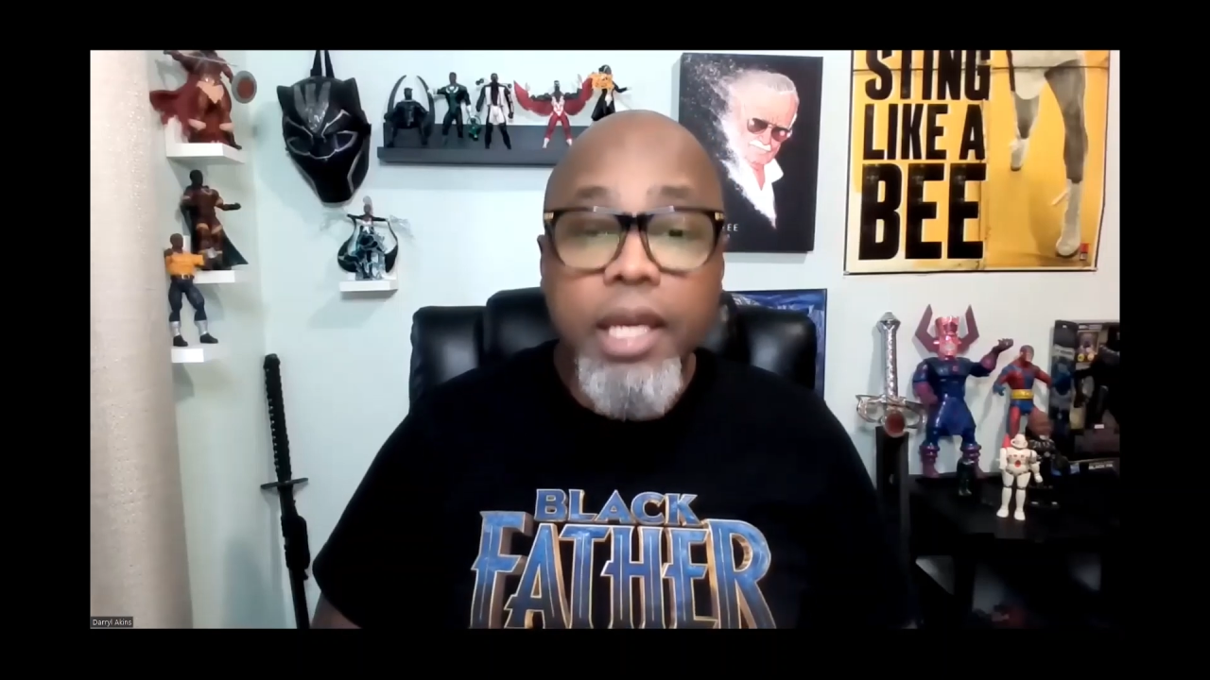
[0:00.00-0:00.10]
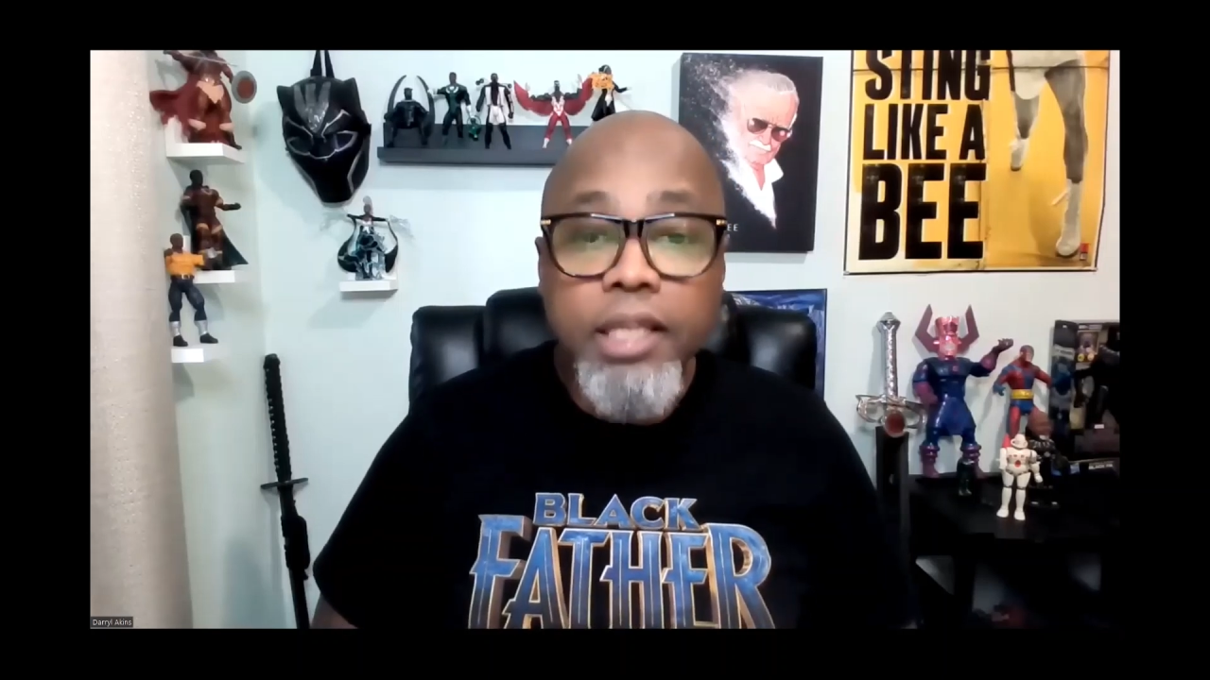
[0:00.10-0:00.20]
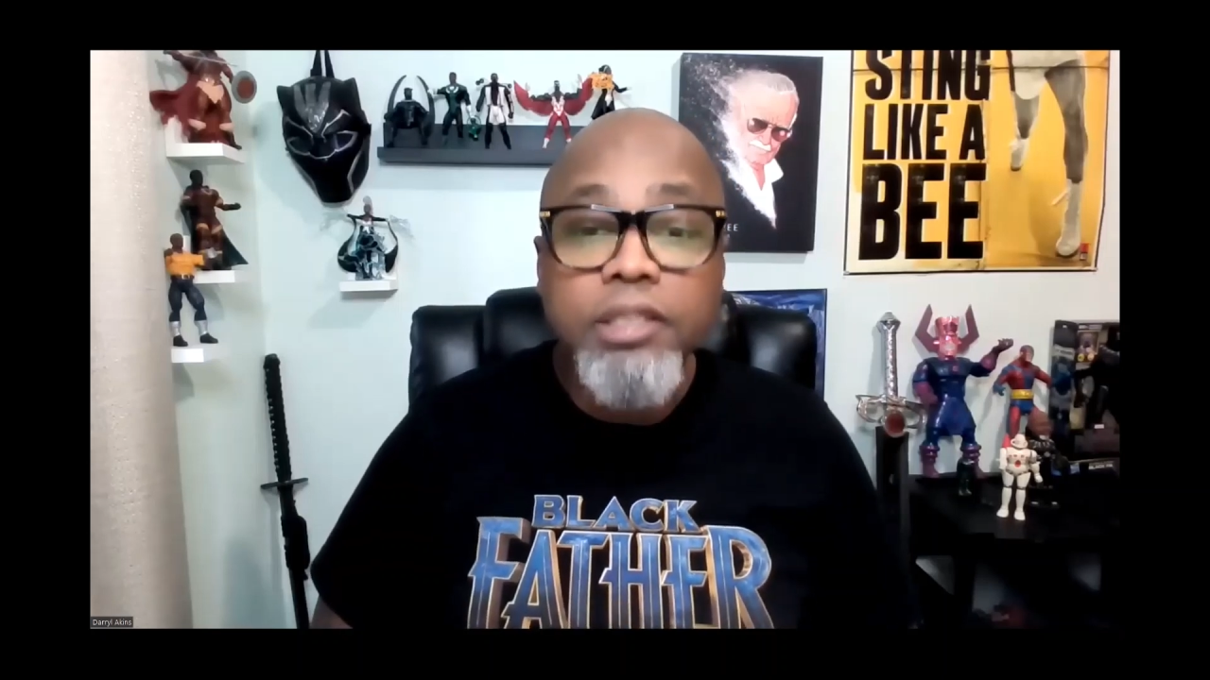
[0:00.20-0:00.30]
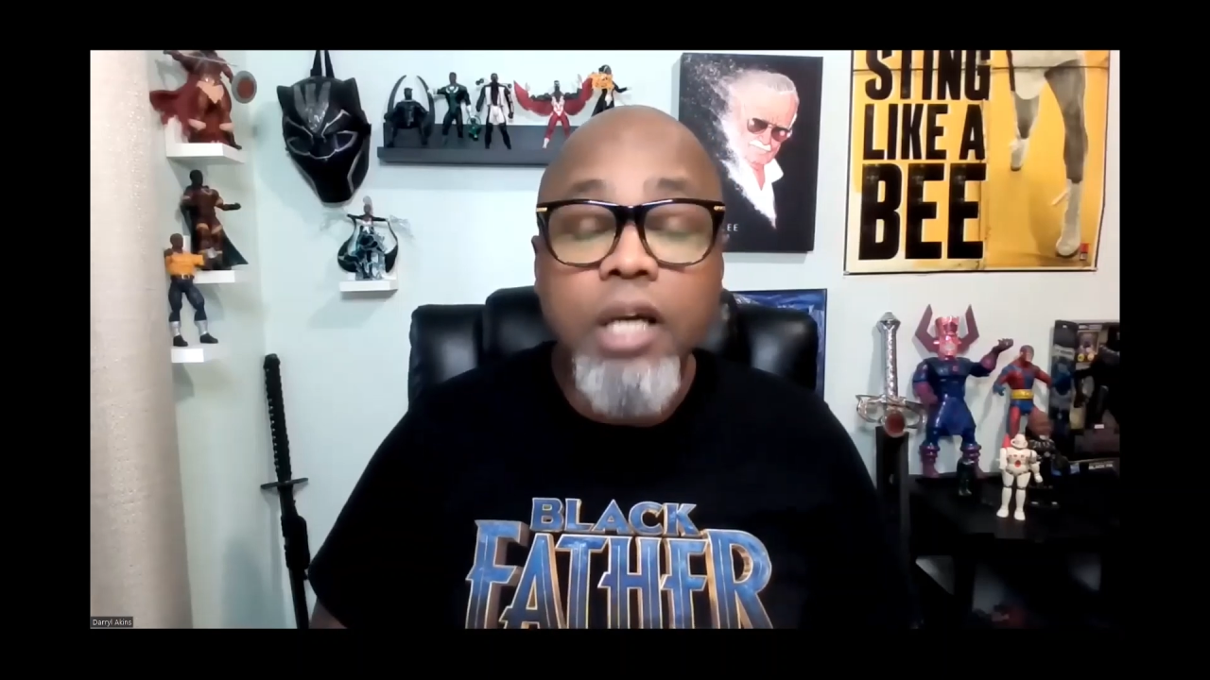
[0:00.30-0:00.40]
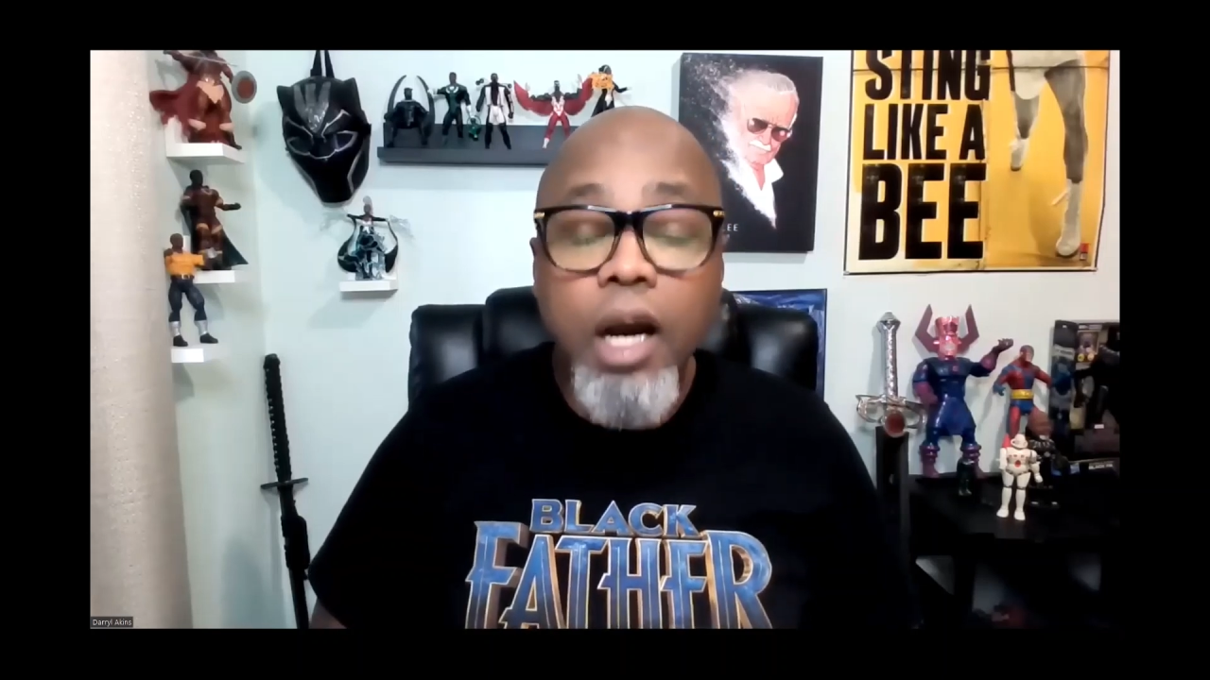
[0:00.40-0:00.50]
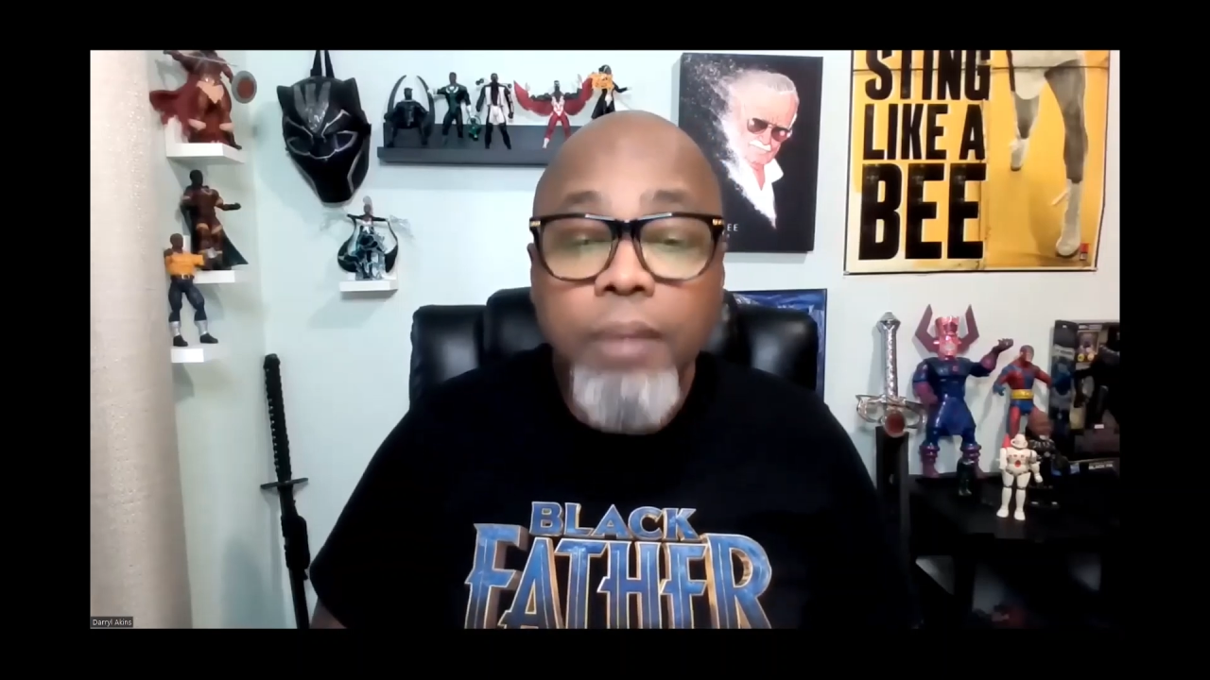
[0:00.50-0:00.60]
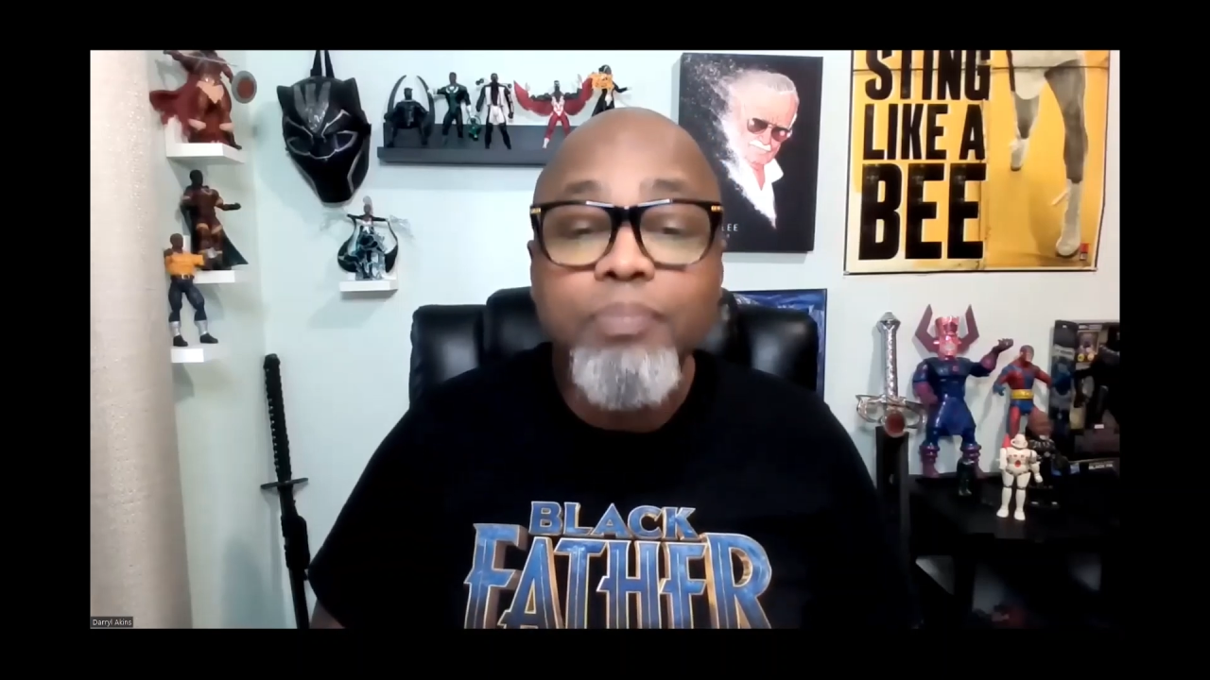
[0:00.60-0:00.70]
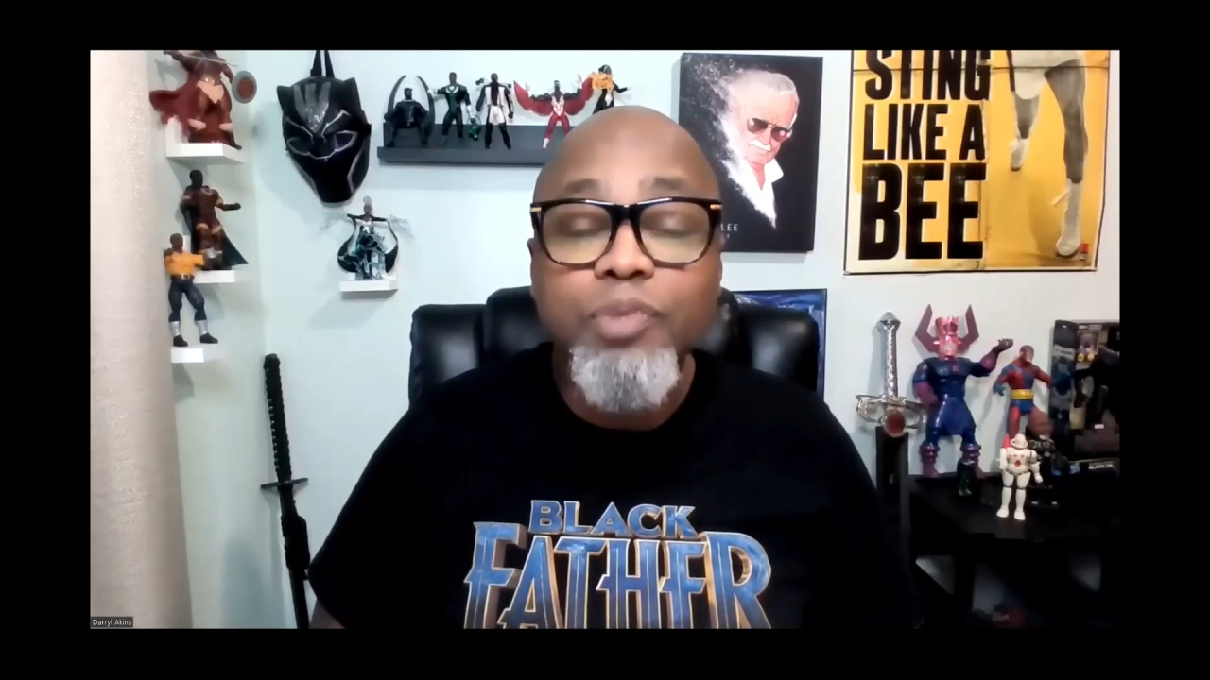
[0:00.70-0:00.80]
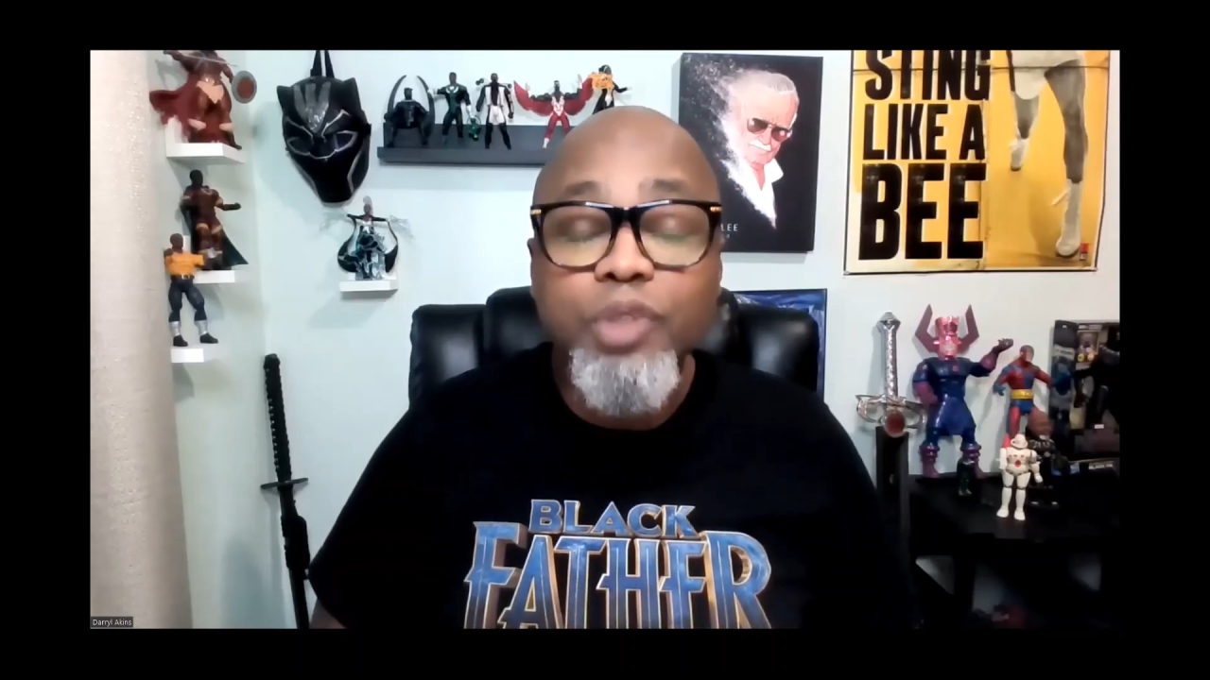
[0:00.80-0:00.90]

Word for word: It's up